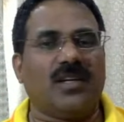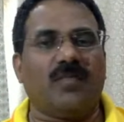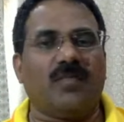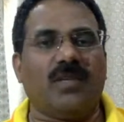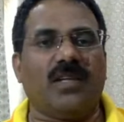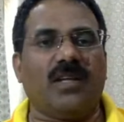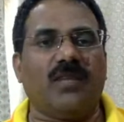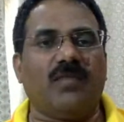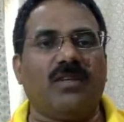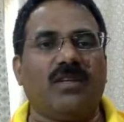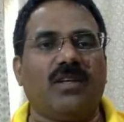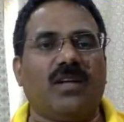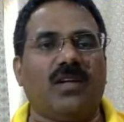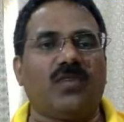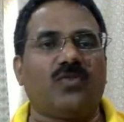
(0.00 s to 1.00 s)
But then
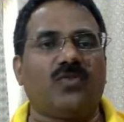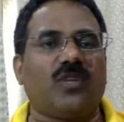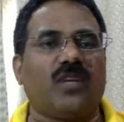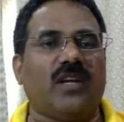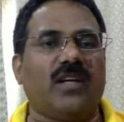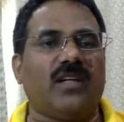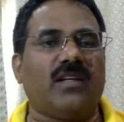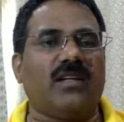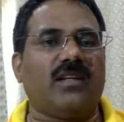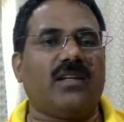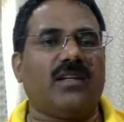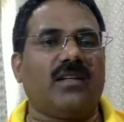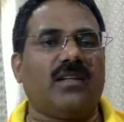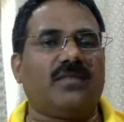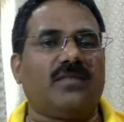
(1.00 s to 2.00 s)
we also read
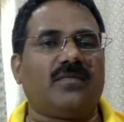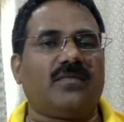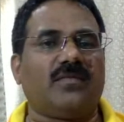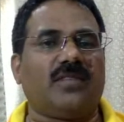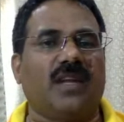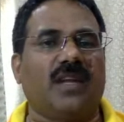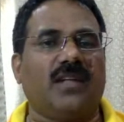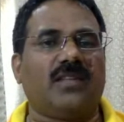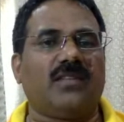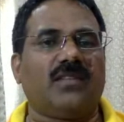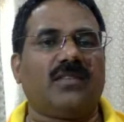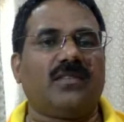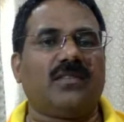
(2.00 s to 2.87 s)
that